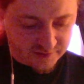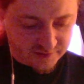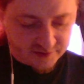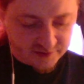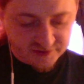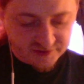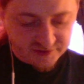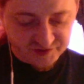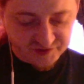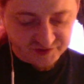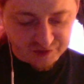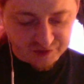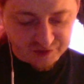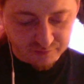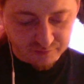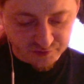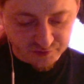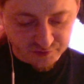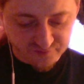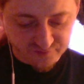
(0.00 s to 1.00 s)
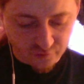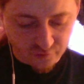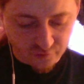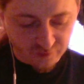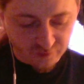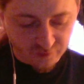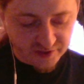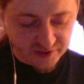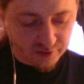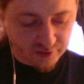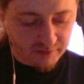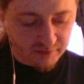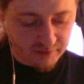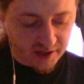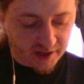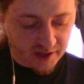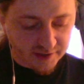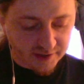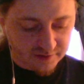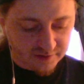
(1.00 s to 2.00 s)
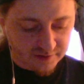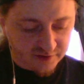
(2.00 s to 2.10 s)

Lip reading: Symbols formed in her mind.